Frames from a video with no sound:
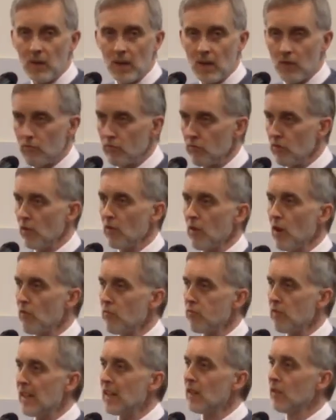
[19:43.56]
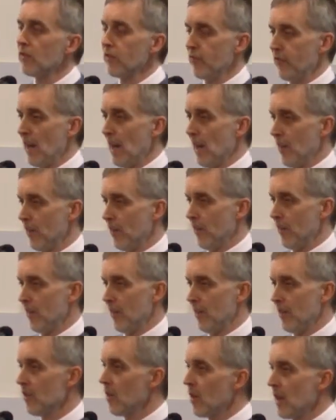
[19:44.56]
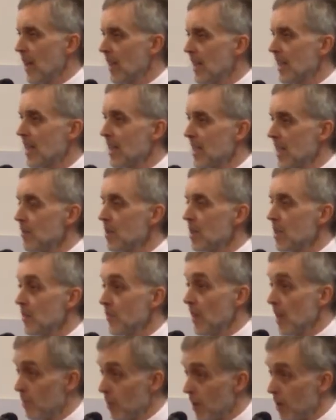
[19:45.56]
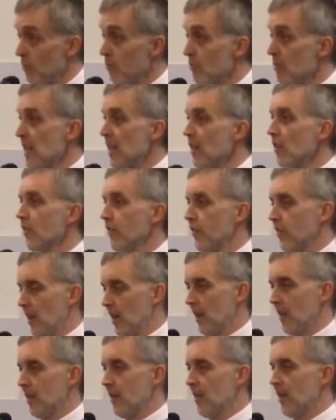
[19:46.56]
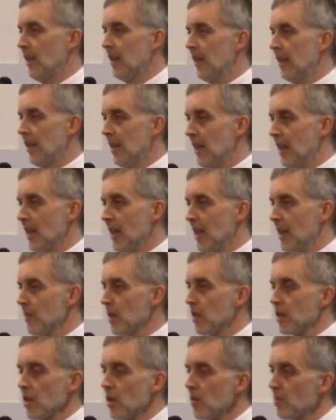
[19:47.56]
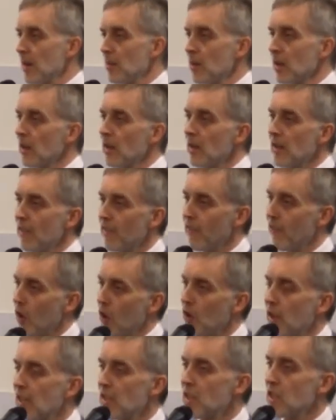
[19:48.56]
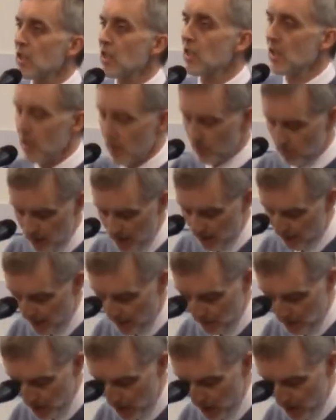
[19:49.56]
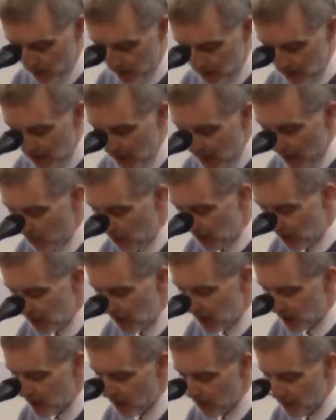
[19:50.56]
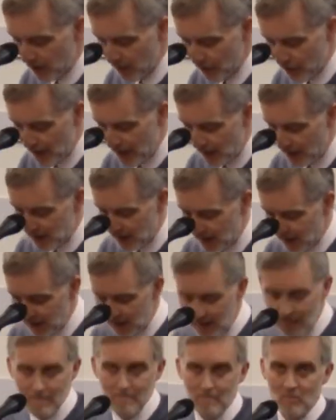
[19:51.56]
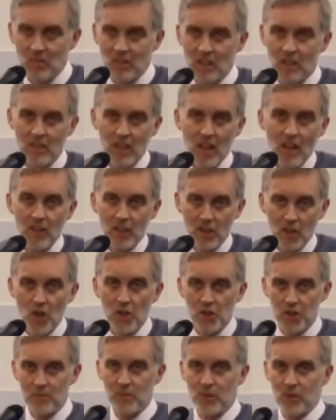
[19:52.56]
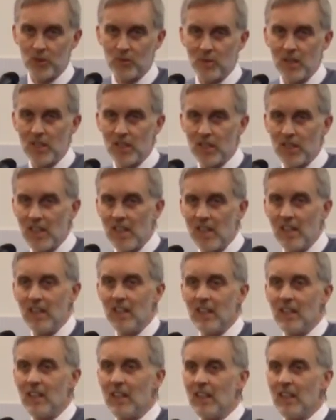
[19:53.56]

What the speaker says: with a real faith. Not like Nicodemus's faith, but a real faith in him. And so people are flocking to Jesus and being baptized. And we see similar things in the other Gospels. We see